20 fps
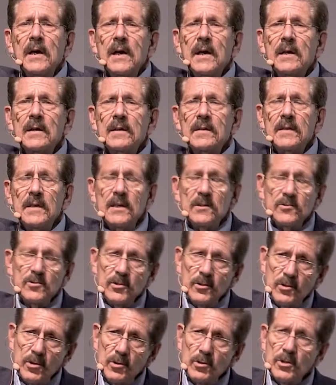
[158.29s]
and in the
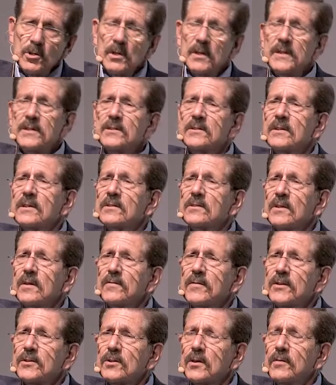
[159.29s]
institutional instance
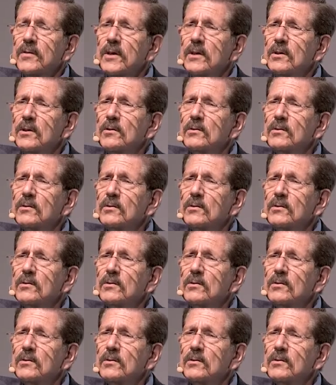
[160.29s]
of the Soviet